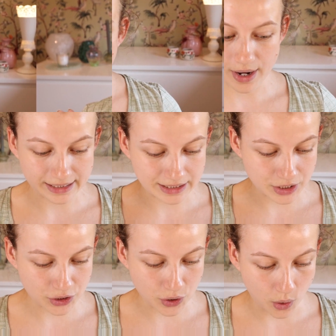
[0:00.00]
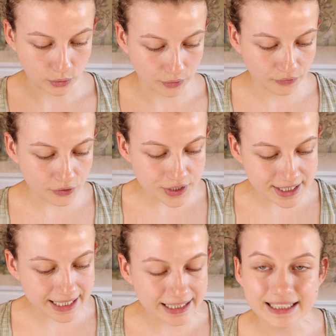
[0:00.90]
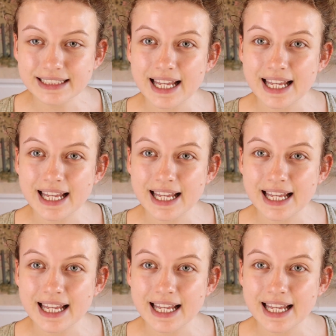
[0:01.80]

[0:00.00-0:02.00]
Alright, so the first thing